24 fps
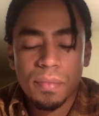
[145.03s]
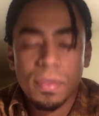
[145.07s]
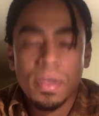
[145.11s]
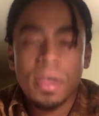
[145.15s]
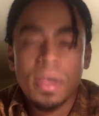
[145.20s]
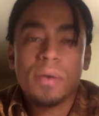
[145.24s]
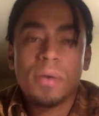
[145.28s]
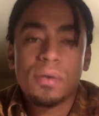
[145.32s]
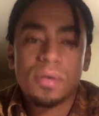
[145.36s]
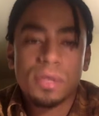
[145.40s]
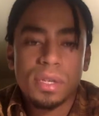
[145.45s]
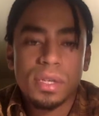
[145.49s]

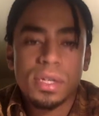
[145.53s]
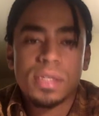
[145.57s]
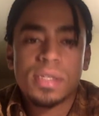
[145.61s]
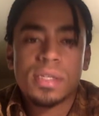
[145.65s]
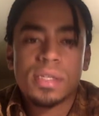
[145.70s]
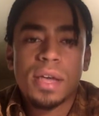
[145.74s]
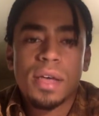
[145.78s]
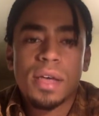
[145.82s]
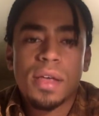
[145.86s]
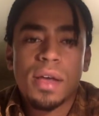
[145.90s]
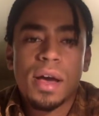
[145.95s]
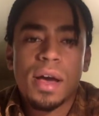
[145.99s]
It also did
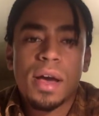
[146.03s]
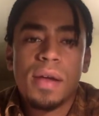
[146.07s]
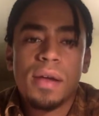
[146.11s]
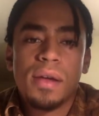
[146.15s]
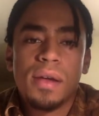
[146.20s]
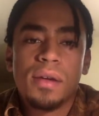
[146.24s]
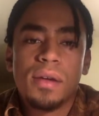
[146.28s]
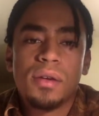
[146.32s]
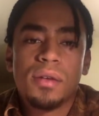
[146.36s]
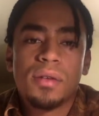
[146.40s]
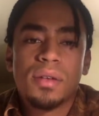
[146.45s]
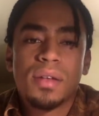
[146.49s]
say that
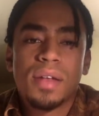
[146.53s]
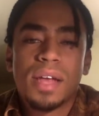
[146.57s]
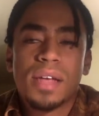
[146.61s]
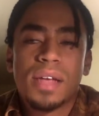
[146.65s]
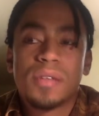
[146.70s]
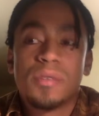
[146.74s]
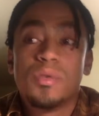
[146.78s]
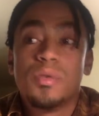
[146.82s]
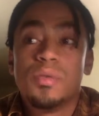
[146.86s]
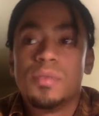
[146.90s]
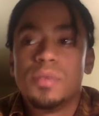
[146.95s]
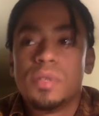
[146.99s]
I like
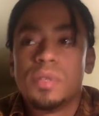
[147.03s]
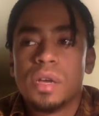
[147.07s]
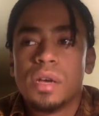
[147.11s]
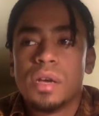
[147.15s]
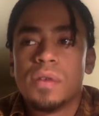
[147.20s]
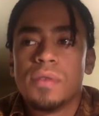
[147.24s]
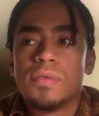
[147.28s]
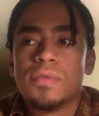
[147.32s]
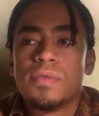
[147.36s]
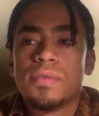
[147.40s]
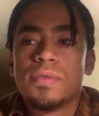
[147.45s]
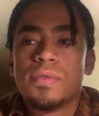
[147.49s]
to
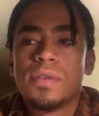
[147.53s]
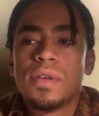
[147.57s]
observe